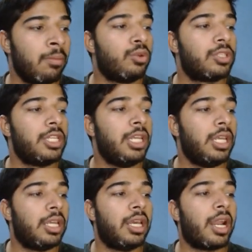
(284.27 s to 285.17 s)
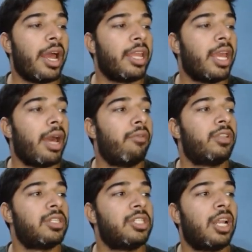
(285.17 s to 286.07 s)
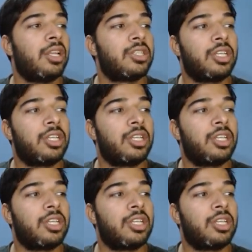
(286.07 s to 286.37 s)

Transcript: you see here I have the shell